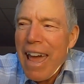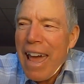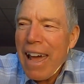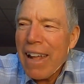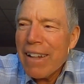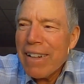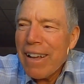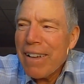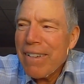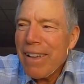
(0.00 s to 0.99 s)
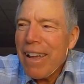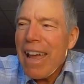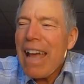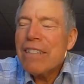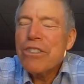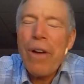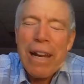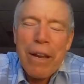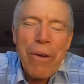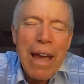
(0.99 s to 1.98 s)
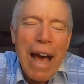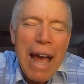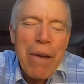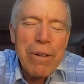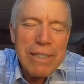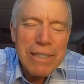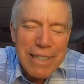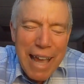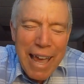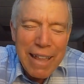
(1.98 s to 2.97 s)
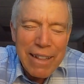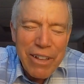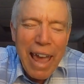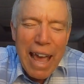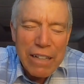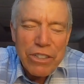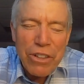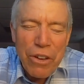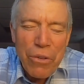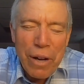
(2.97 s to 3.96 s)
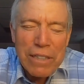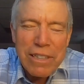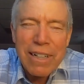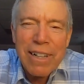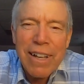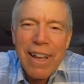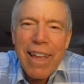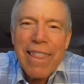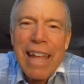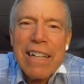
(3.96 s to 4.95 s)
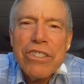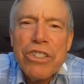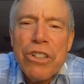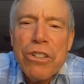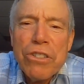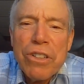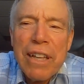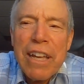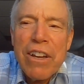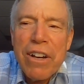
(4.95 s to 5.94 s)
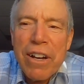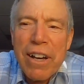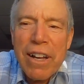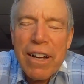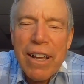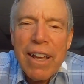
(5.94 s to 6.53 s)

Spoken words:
And so anyway, I would say, to answer the question, that it's usually good